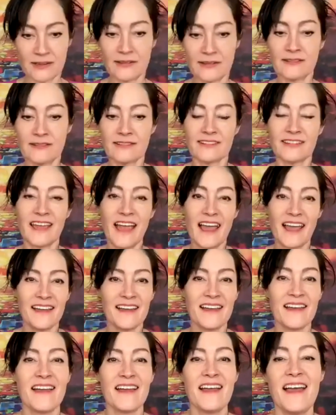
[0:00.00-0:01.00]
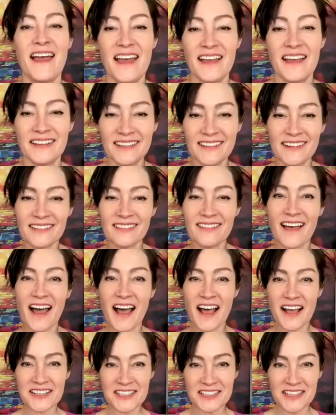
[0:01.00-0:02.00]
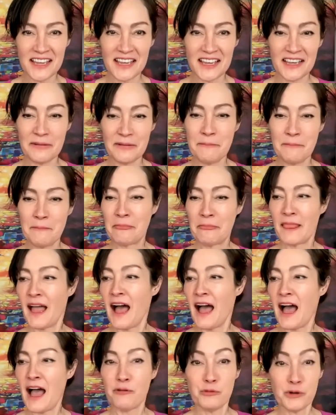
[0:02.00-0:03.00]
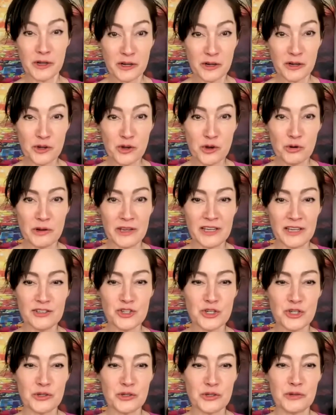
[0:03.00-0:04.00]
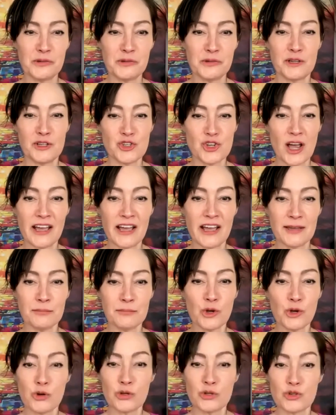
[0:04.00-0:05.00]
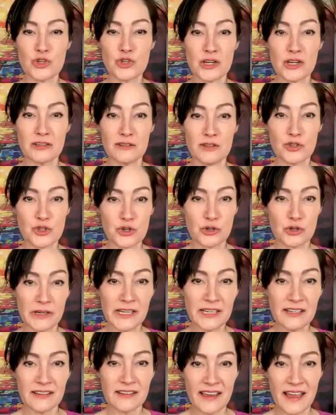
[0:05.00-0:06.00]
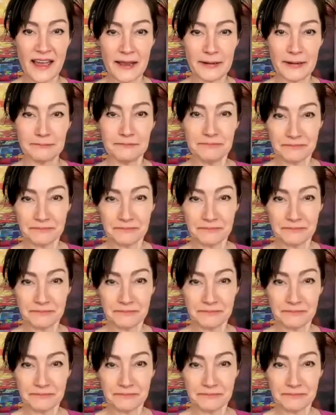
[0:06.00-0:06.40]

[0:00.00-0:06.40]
Okay. And then the last thing we're going to go into, which I am going to share the screen again,